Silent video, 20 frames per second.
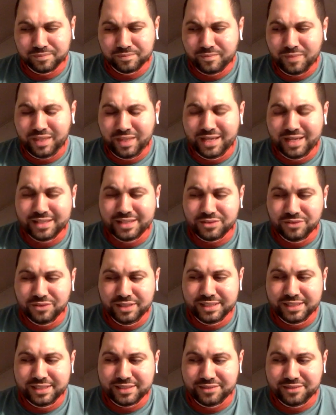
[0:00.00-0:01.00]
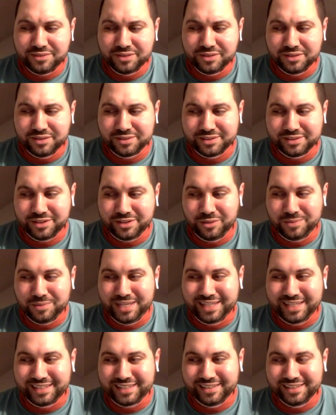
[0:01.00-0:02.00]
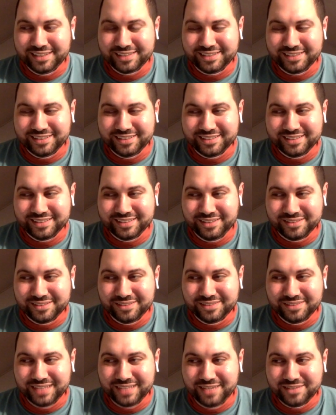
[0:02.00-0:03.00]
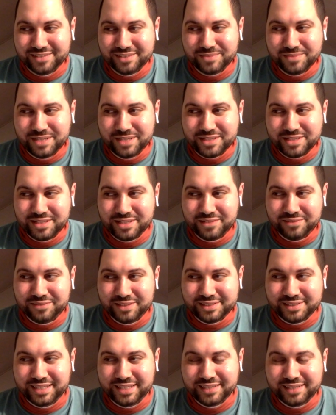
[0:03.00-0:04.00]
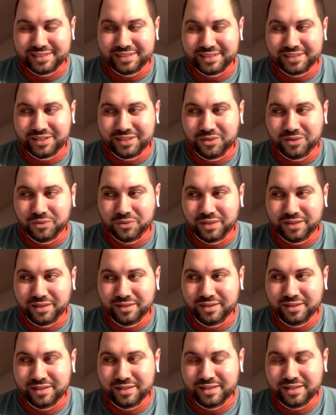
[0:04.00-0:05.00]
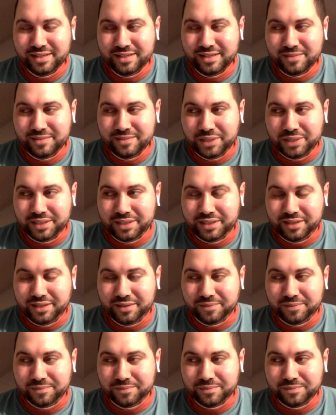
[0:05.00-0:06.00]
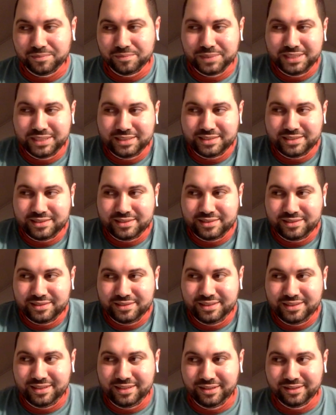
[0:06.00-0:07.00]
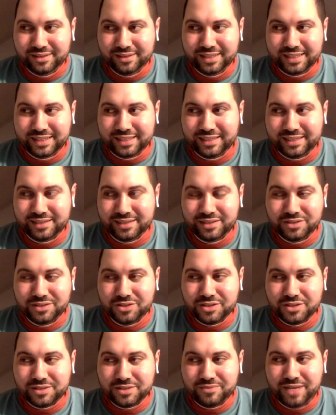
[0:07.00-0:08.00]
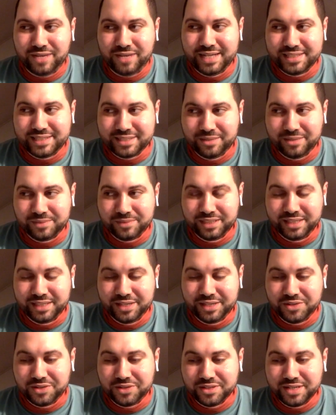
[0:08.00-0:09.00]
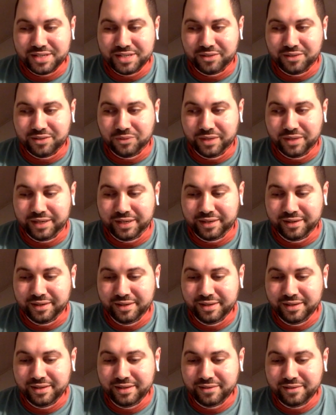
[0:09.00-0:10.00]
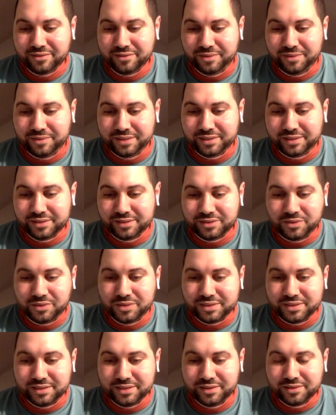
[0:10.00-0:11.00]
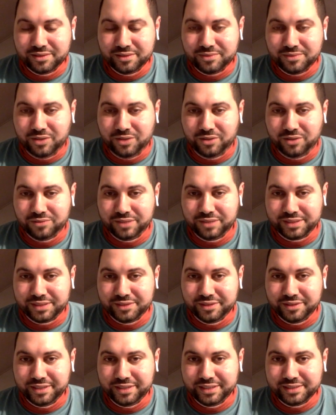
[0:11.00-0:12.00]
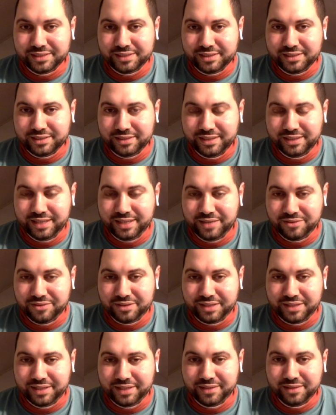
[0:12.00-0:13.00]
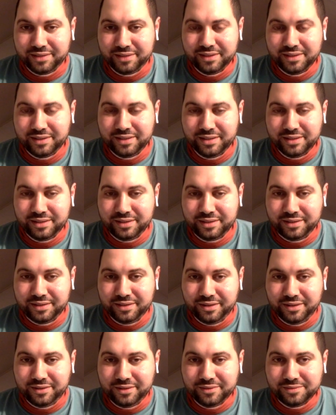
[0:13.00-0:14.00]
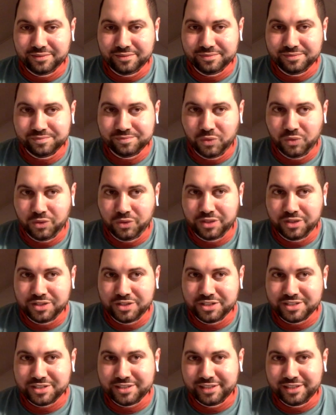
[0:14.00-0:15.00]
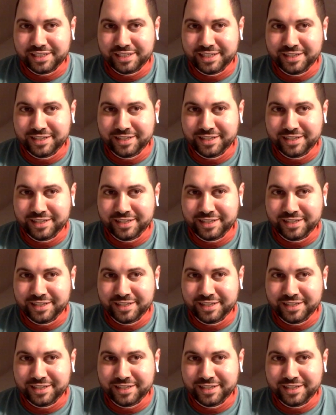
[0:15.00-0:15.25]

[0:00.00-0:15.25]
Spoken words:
It's really difficult to go back and listen to yourself sometimes, especially if the set didn't go well. But it's, you know, like you just find something that you can take away from it. There's always little small victories in everything, you know, or you just delete it.